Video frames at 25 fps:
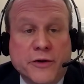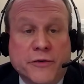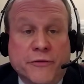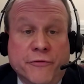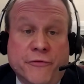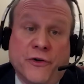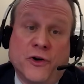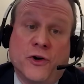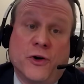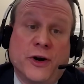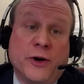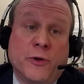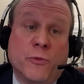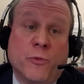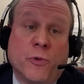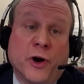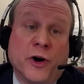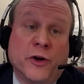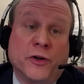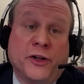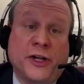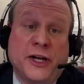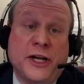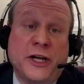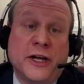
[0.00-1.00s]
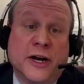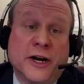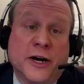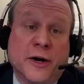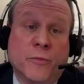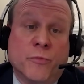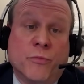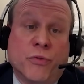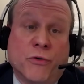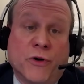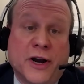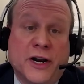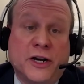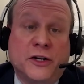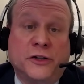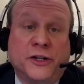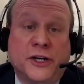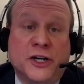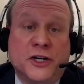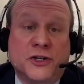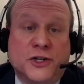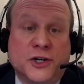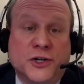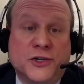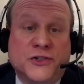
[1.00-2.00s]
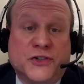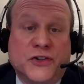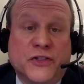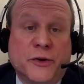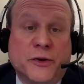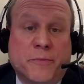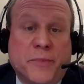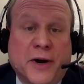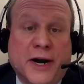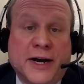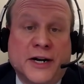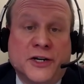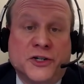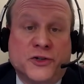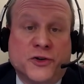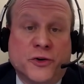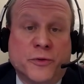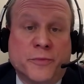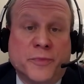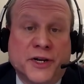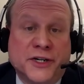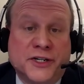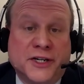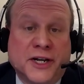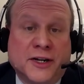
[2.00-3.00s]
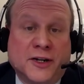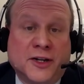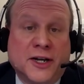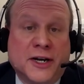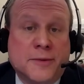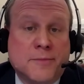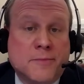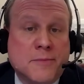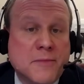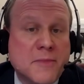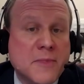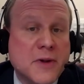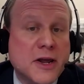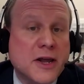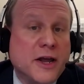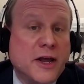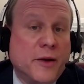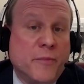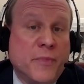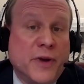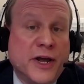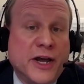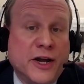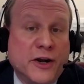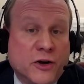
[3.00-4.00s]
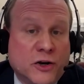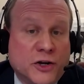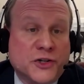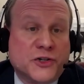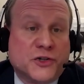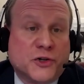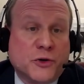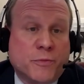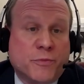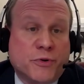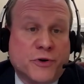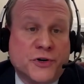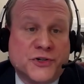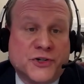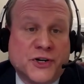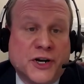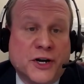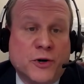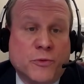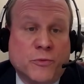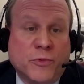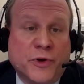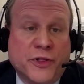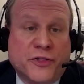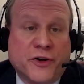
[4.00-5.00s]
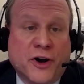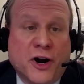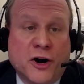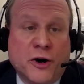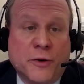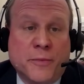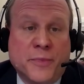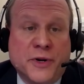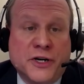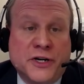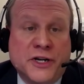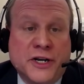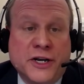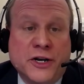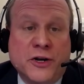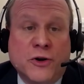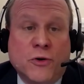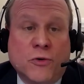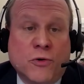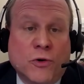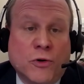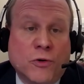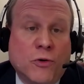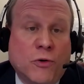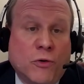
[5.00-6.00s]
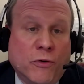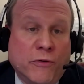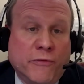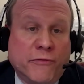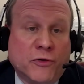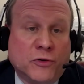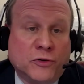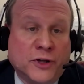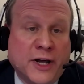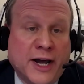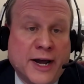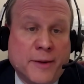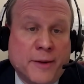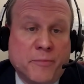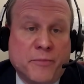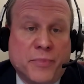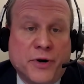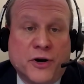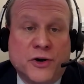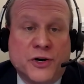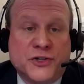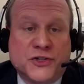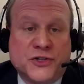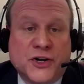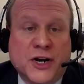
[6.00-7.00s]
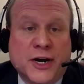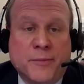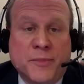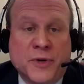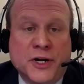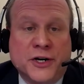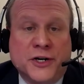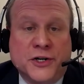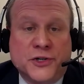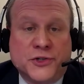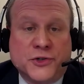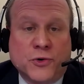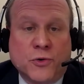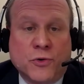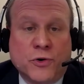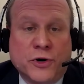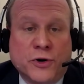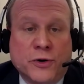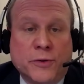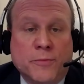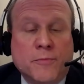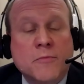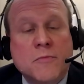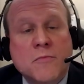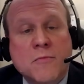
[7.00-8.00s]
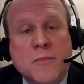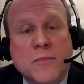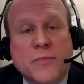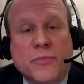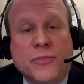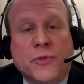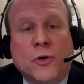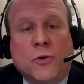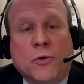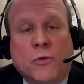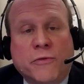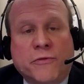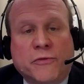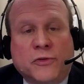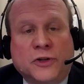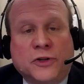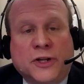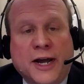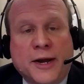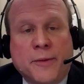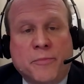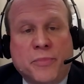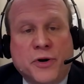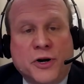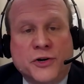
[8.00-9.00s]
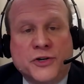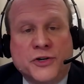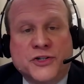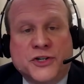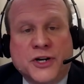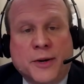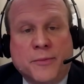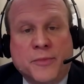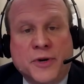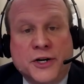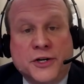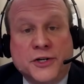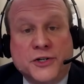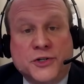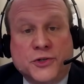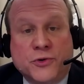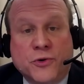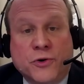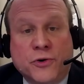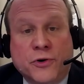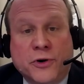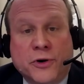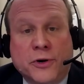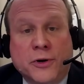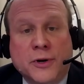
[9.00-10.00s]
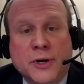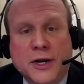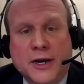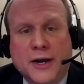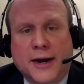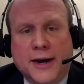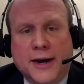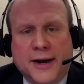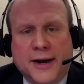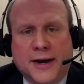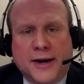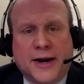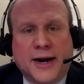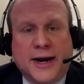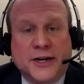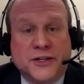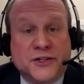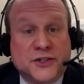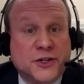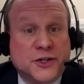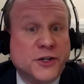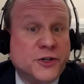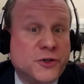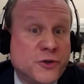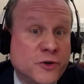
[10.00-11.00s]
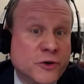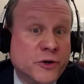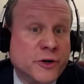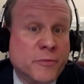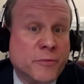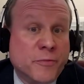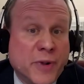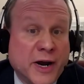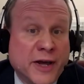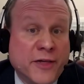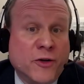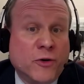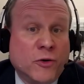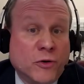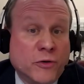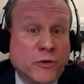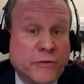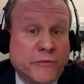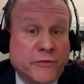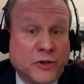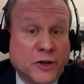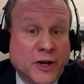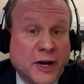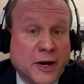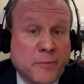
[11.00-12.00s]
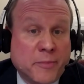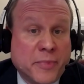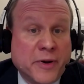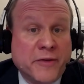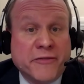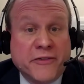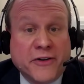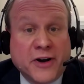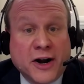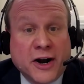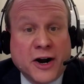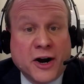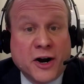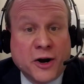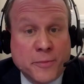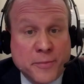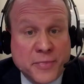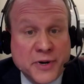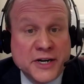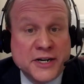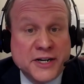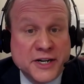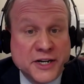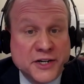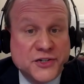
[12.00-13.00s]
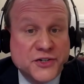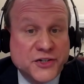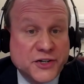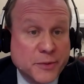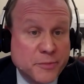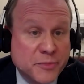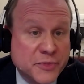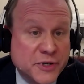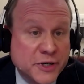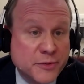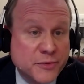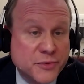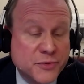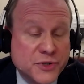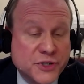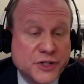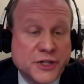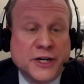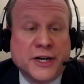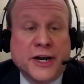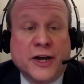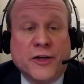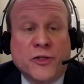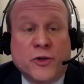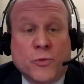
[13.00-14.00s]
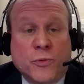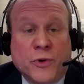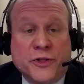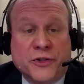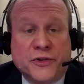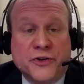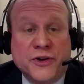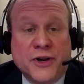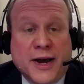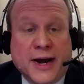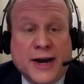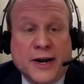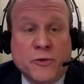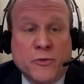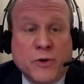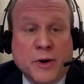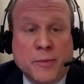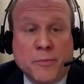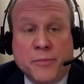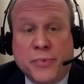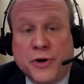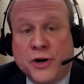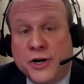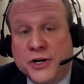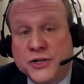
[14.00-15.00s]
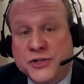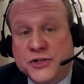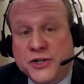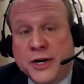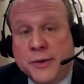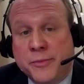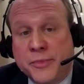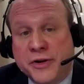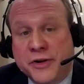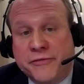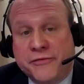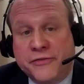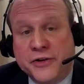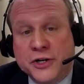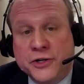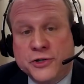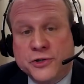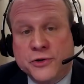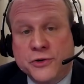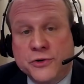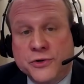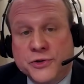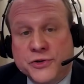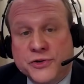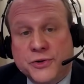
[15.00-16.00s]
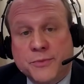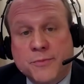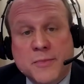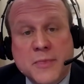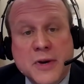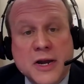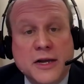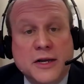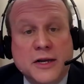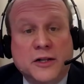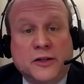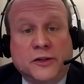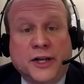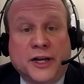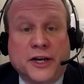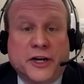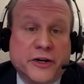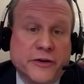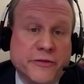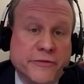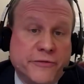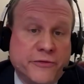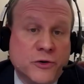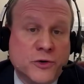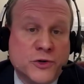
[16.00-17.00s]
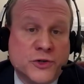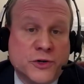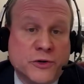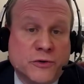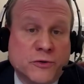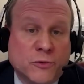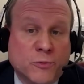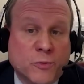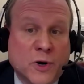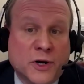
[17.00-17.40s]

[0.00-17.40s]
Very rarely, brain lesions in the pons or medulla may also present with RBD or overlap parasomnia disorder. The overlap parasomnia disorder constituted by the overlap of RBD symptoms together with non-REM parasomnia features like confusional